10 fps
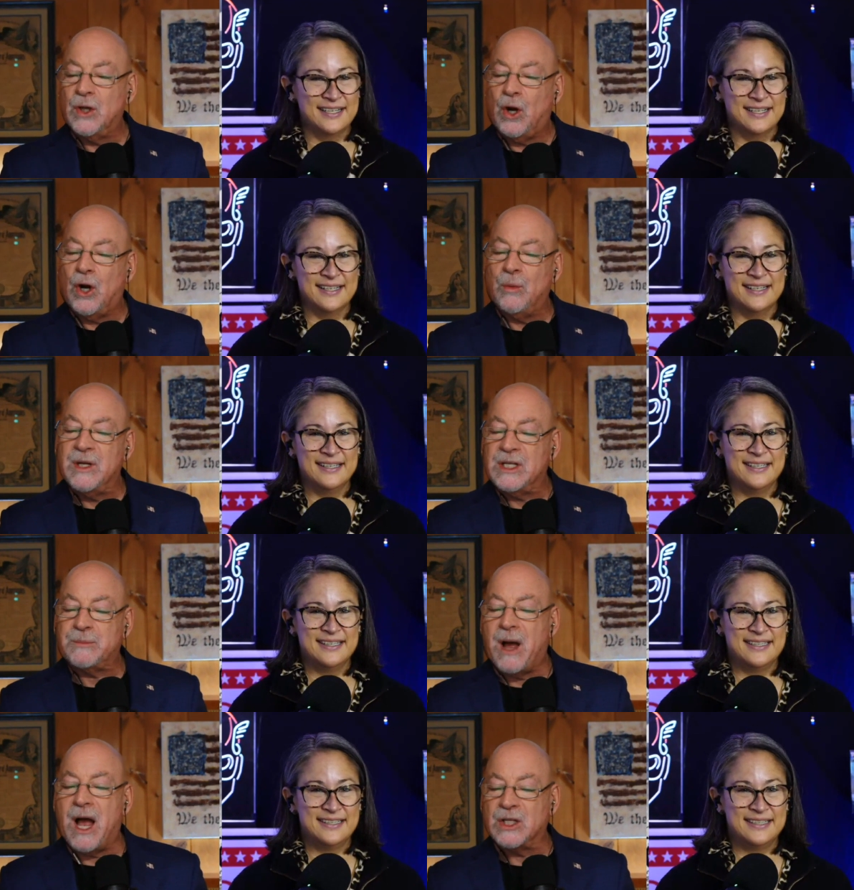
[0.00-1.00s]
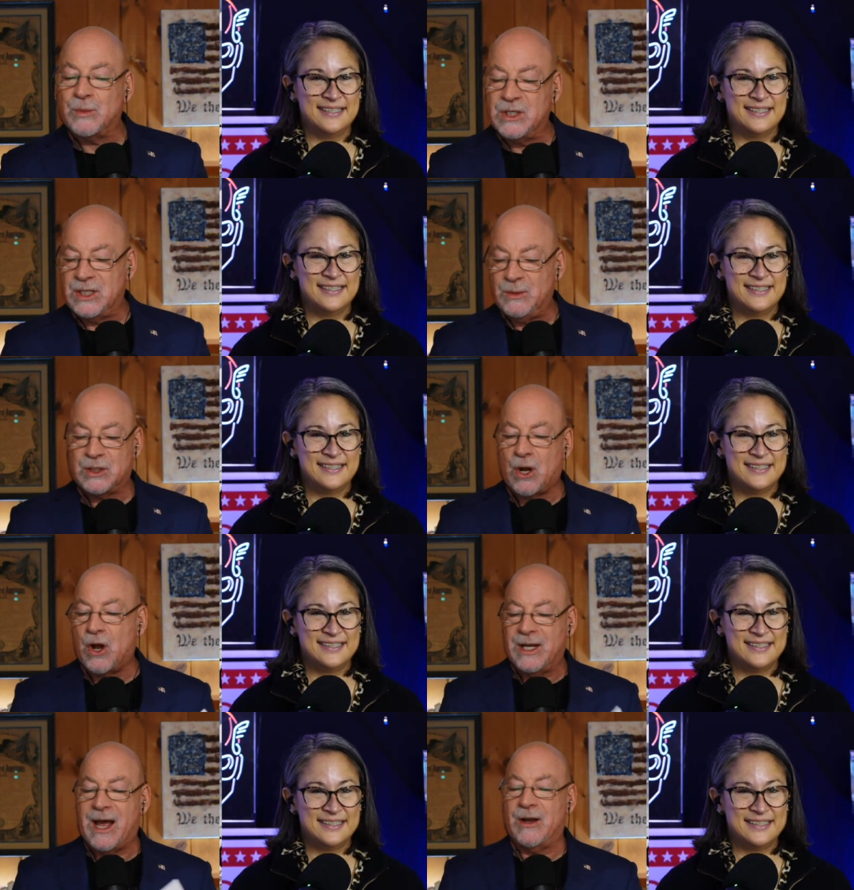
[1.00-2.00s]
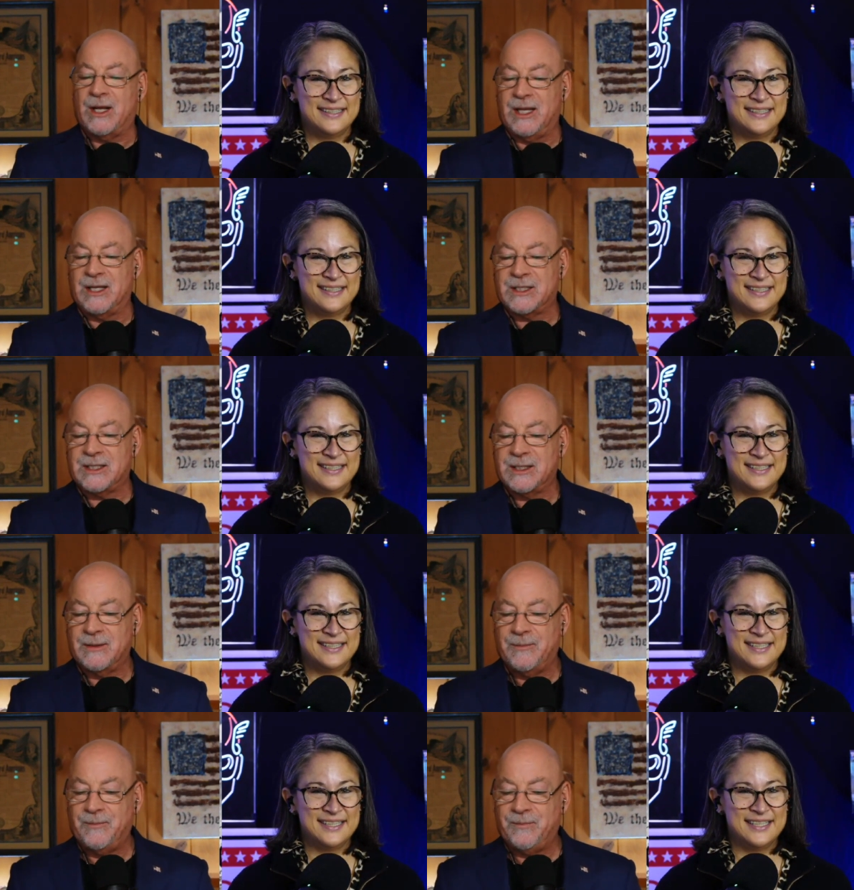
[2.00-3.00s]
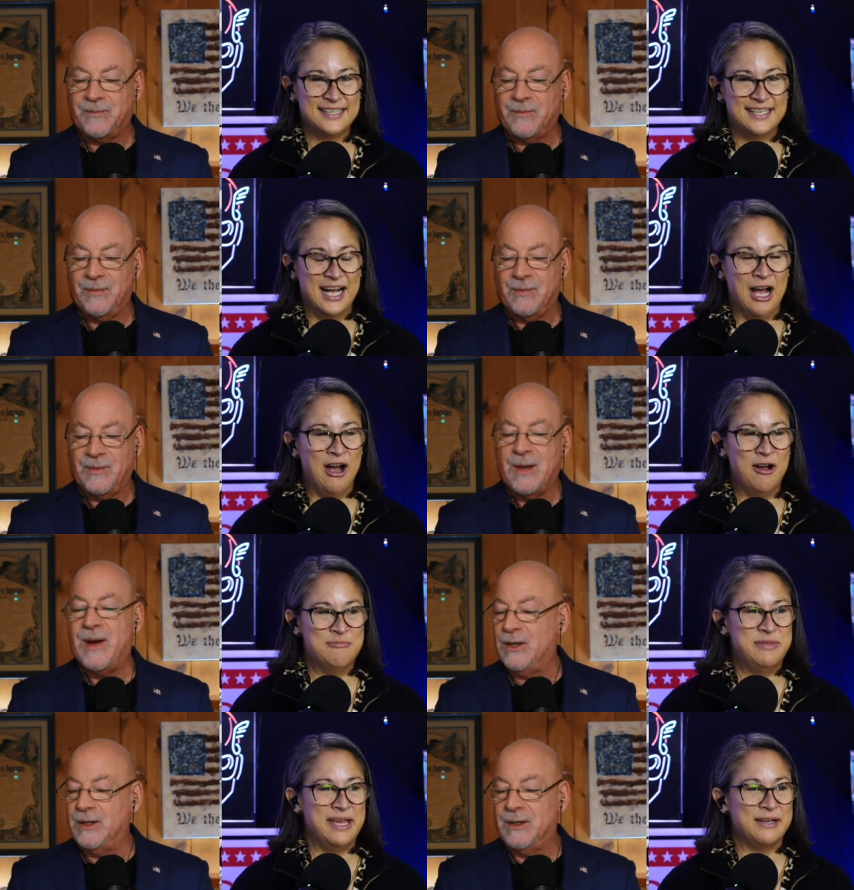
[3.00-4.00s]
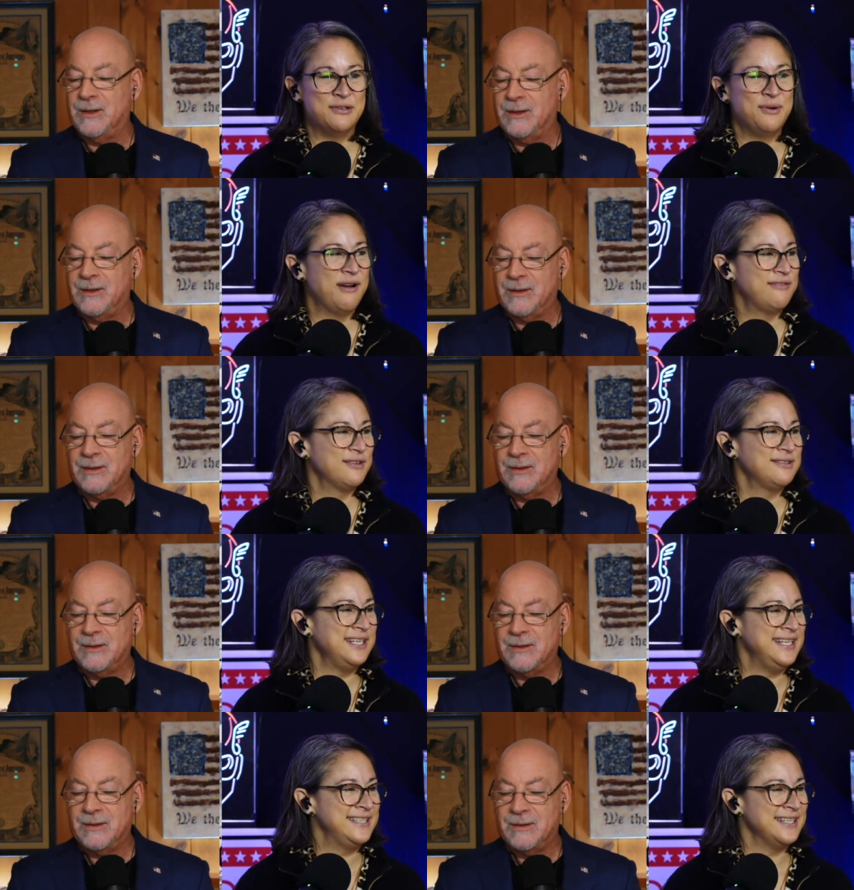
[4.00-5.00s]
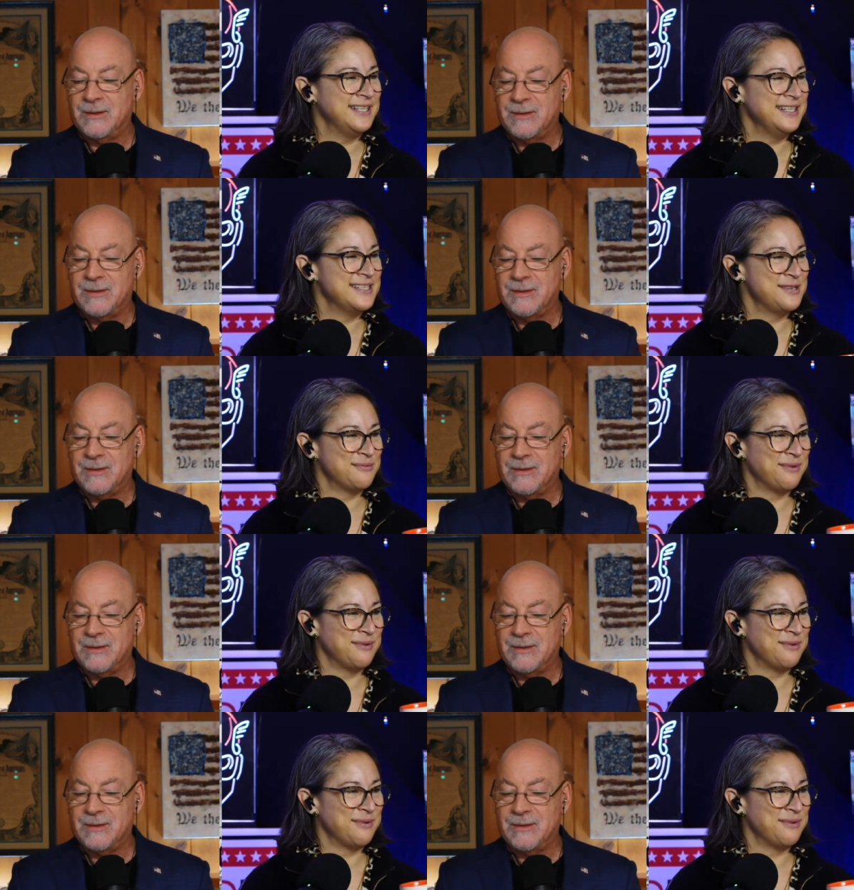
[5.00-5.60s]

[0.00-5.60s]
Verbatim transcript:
Speaker 1: her response when she was called out on this? Um, that
Speaker 2: whoever leaked it is a